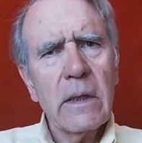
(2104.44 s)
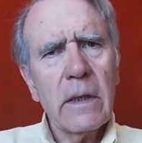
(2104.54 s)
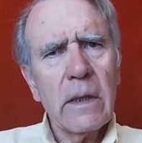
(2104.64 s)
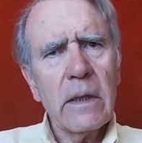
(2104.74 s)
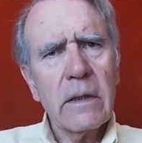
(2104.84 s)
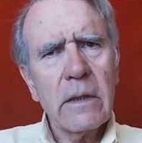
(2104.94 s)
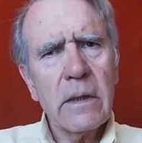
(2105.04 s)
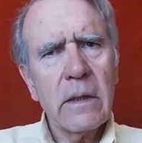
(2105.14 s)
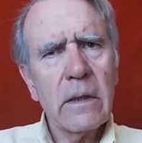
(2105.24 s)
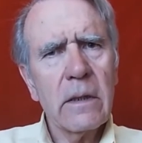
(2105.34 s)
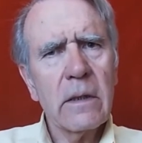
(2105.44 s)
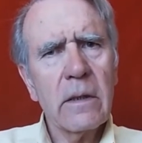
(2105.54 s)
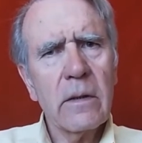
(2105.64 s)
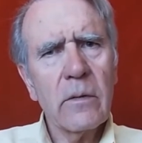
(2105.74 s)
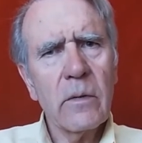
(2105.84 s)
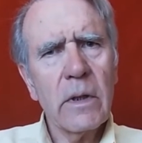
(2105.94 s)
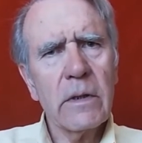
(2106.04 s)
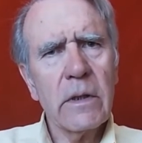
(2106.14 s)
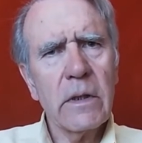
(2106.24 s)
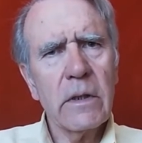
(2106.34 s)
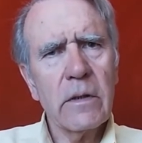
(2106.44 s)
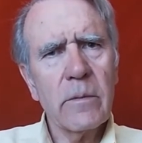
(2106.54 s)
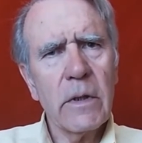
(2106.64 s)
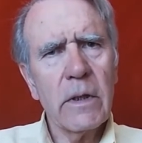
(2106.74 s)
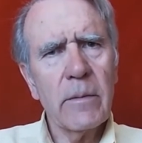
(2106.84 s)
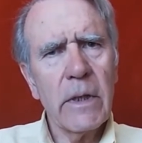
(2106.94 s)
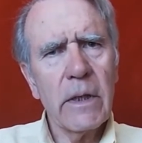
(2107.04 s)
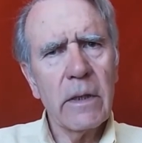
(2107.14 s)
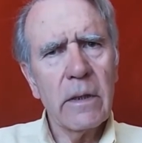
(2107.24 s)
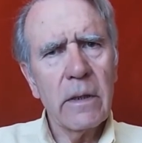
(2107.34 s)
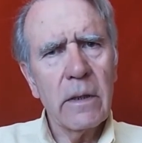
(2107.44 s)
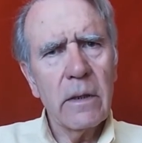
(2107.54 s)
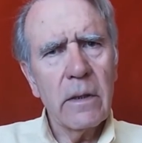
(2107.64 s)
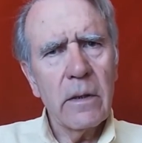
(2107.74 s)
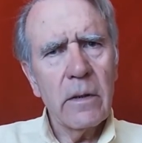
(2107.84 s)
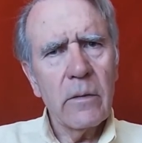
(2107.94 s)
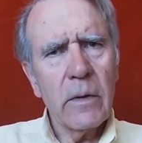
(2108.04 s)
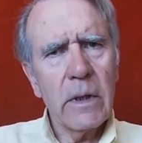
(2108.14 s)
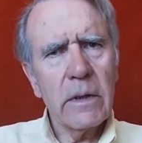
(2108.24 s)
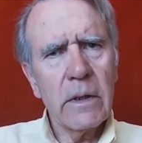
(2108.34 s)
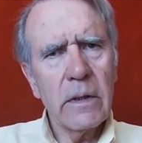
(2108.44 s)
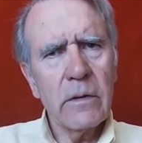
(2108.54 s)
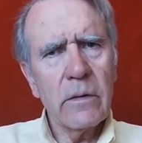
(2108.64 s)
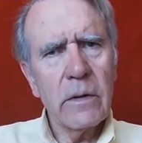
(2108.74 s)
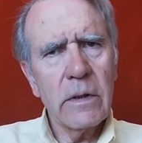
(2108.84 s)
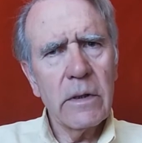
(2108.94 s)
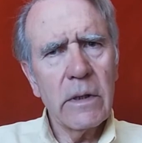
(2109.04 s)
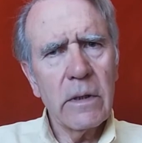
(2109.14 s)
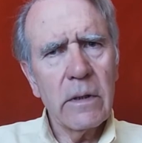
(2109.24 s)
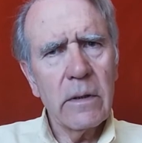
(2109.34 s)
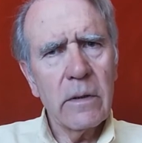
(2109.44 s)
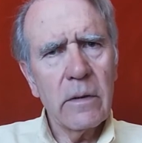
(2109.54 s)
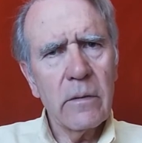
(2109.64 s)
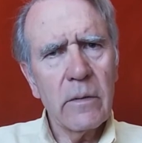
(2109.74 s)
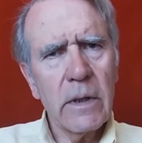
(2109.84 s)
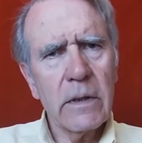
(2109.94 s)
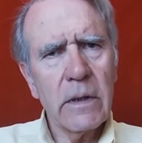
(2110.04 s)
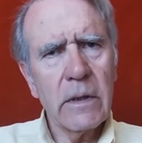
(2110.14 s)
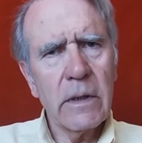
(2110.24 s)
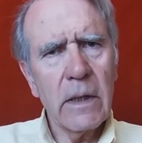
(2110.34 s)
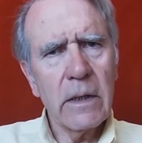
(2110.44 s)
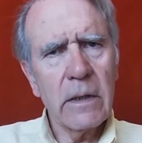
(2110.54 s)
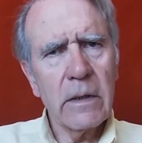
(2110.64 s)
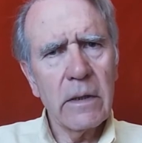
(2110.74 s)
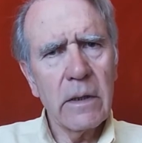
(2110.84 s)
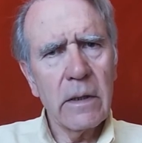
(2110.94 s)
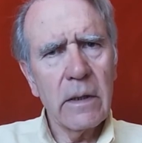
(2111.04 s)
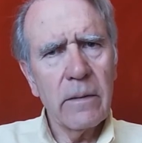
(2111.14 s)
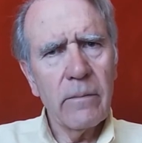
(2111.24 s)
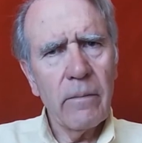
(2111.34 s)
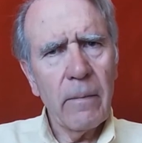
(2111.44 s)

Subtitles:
He asks, what is body being? What is unity? What is line, etc.?